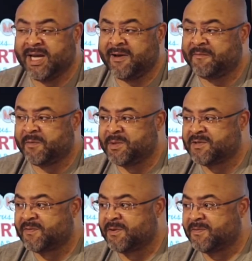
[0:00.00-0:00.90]
infamous
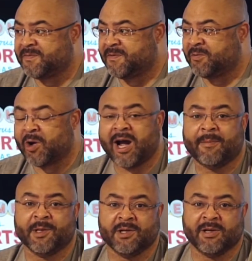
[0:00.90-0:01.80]
for, for brutal,
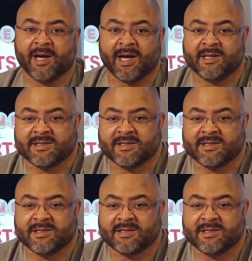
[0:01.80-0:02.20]
robbing you guys.